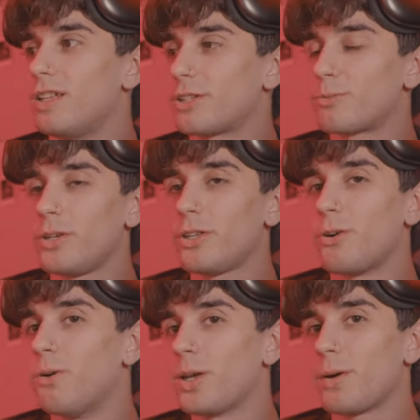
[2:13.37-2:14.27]
That's really the
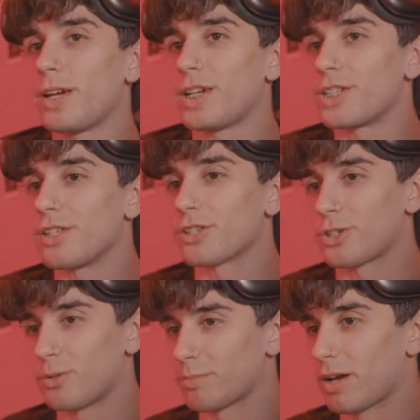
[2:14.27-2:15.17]
only way I see this
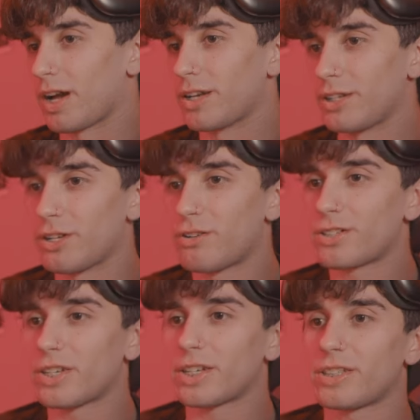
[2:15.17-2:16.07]
going bad. You know,
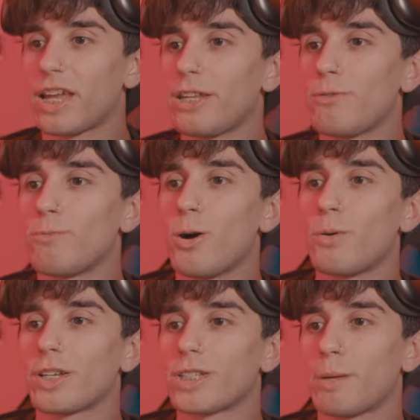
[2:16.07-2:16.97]
it's like Danny
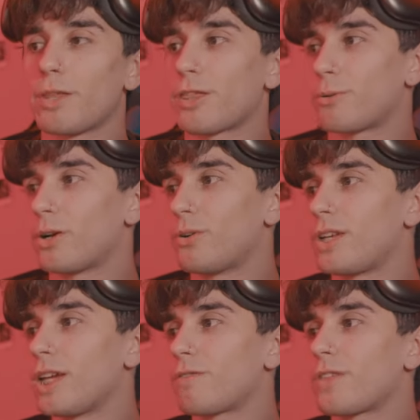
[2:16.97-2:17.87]
won't accept the
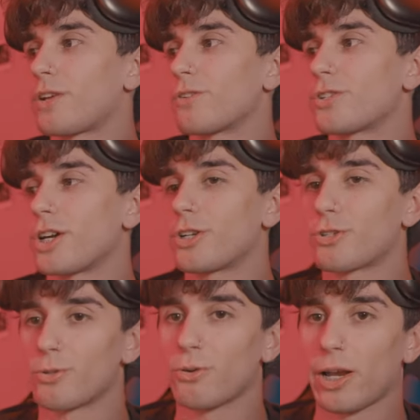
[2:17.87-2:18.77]
throne if there's a
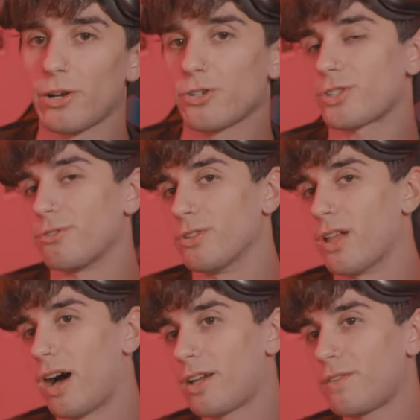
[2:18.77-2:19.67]
true heir still
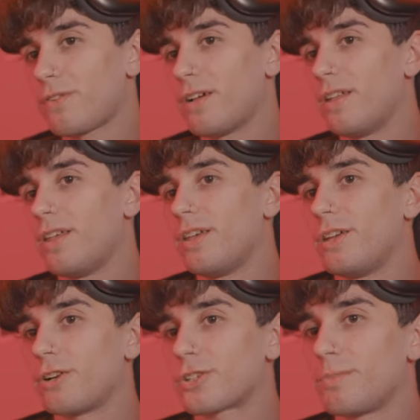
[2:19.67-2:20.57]
alive
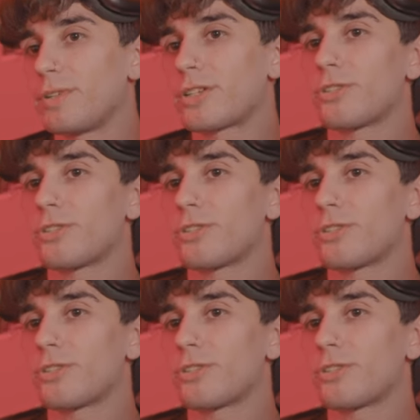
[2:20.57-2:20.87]
or something.